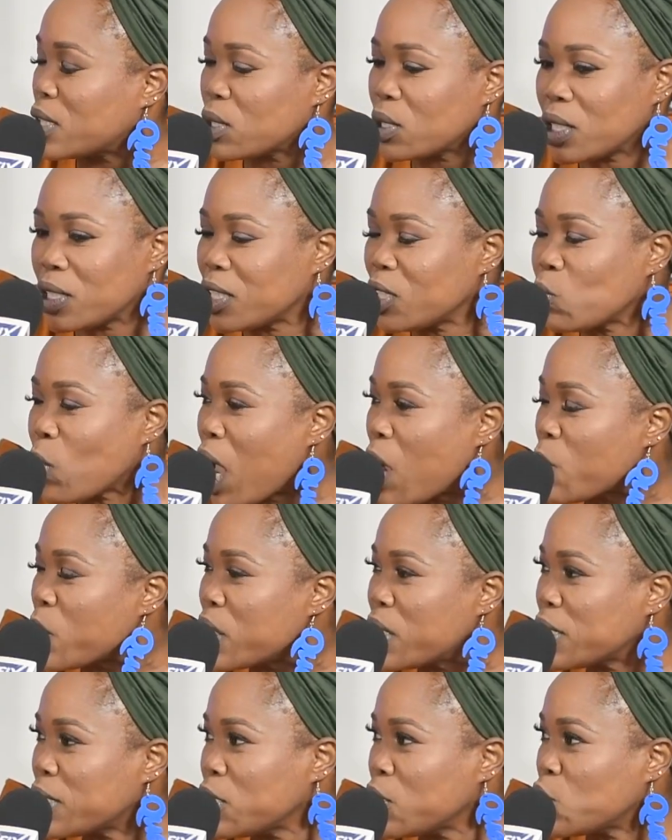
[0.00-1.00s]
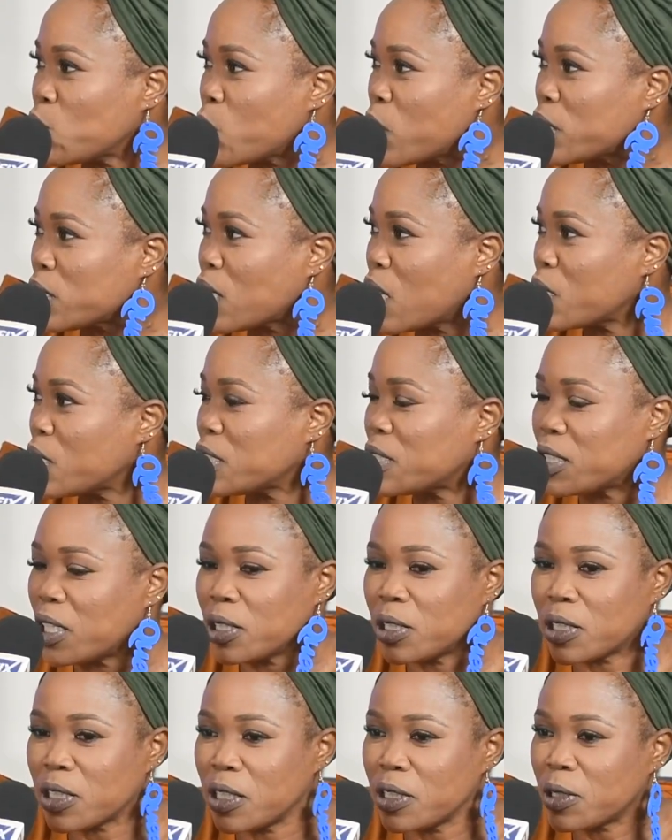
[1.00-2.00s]
So this is why we're in the situation.
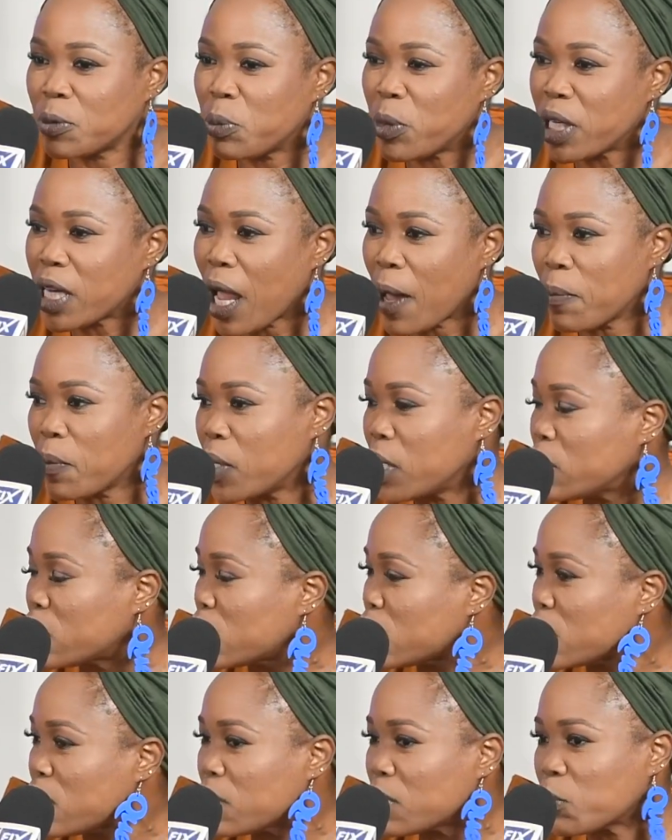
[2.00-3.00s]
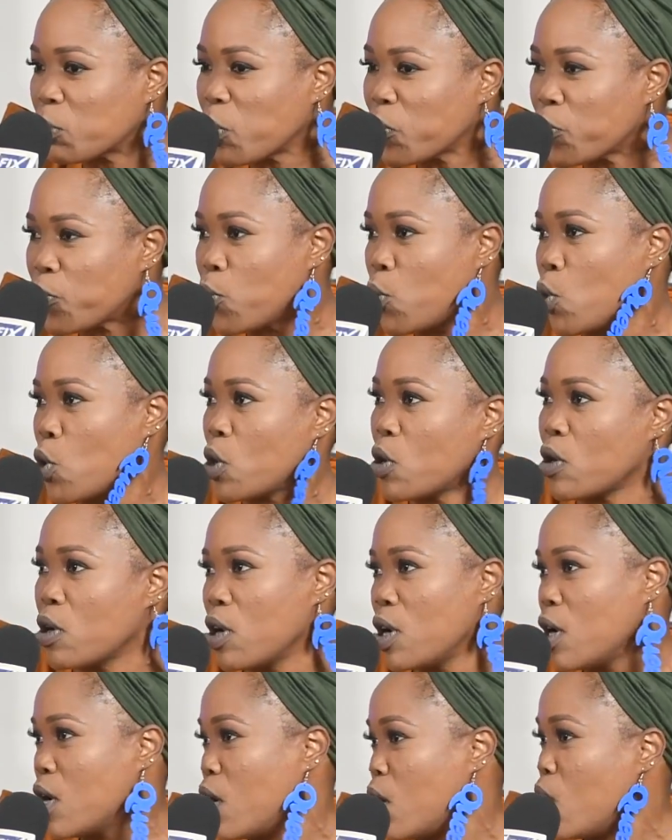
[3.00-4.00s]
It's been happening since before
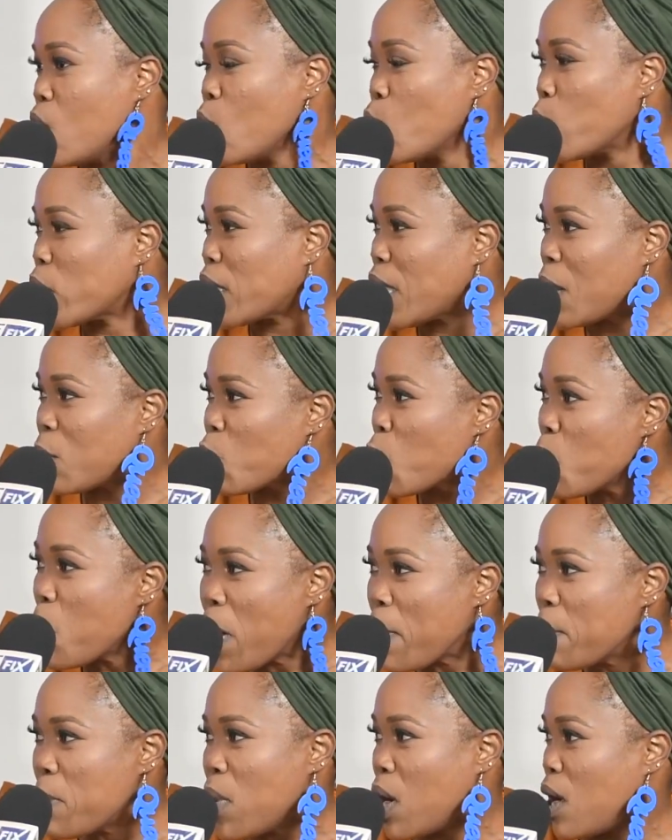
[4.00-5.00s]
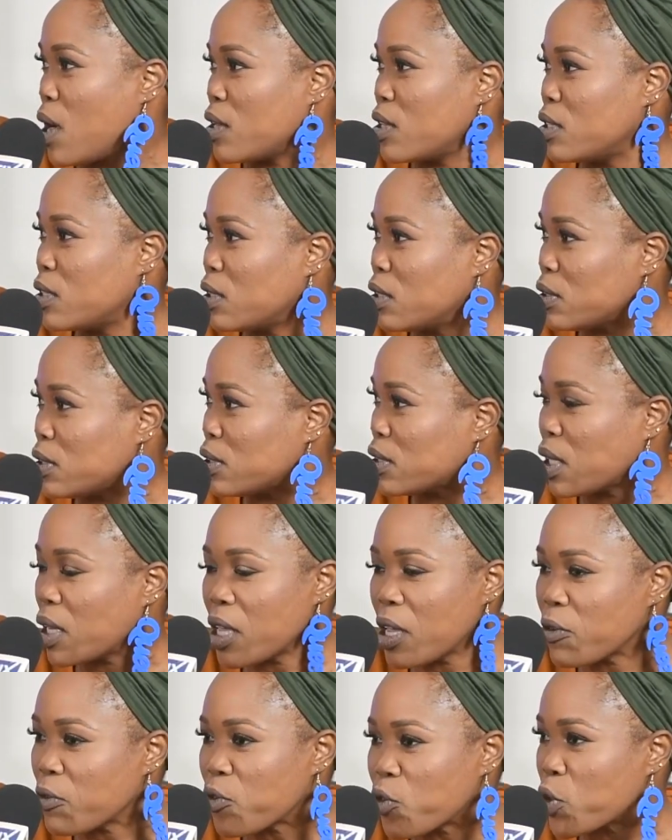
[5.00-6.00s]
we can remember,
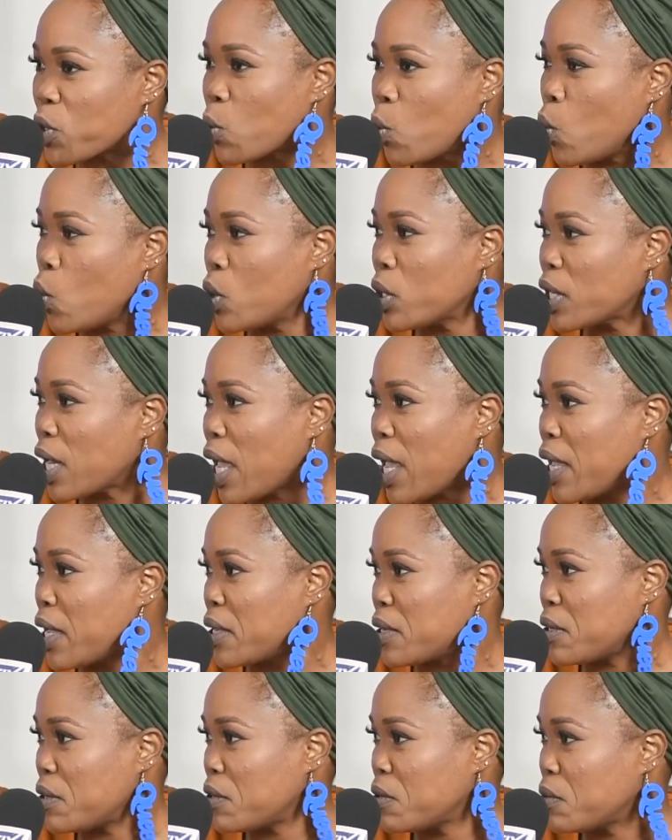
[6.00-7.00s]
slavery, the whole nine.